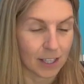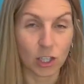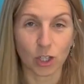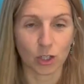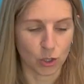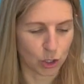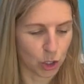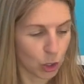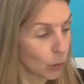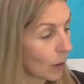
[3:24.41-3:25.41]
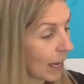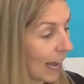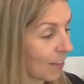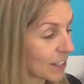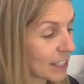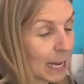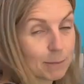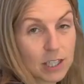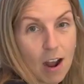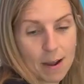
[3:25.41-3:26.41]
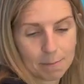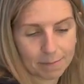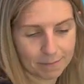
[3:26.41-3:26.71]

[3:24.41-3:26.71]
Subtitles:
You can do the 2 at the same time.